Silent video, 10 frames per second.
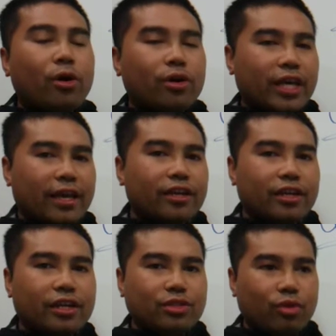
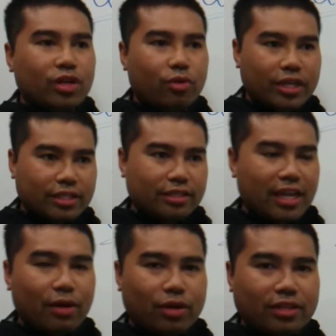here's one question that
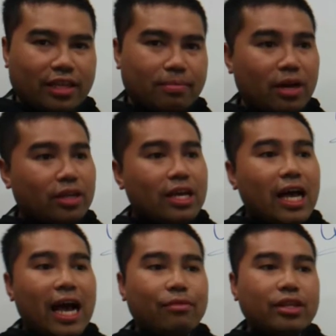I want to think about.
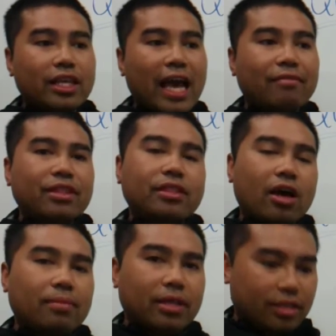I really haven't
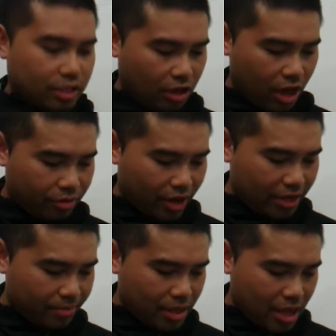thought about this a lot,
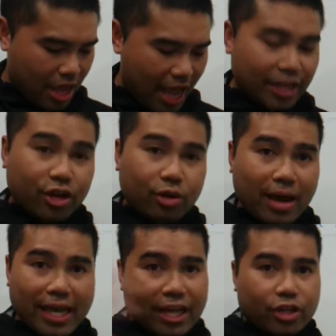right? I know
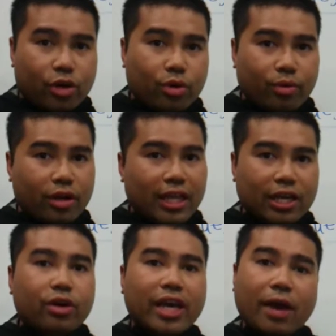my end goal where like,
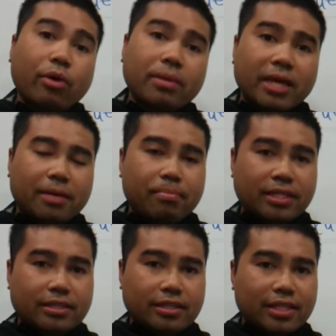okay, I want to make a
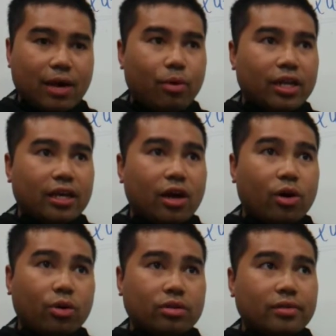business. I want
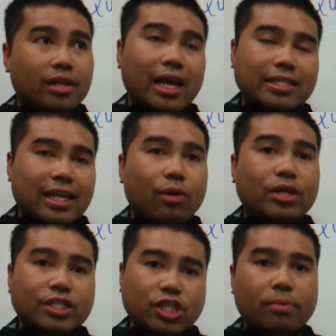
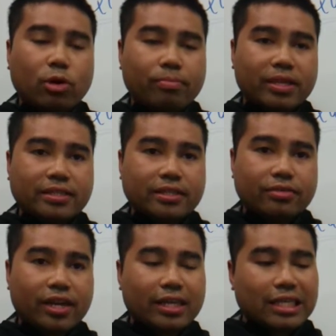to start my own business,
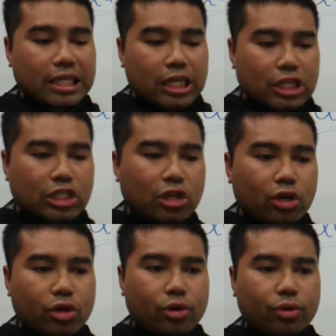right?
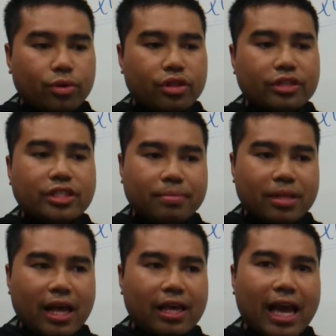So there's something
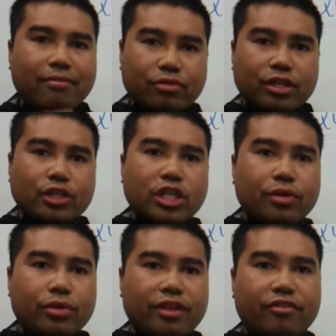that I haven't really shared
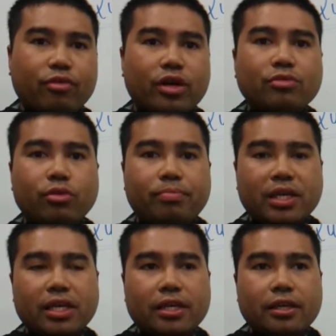with everyone would
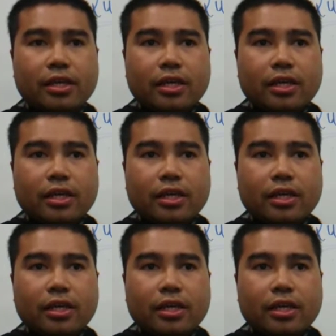be,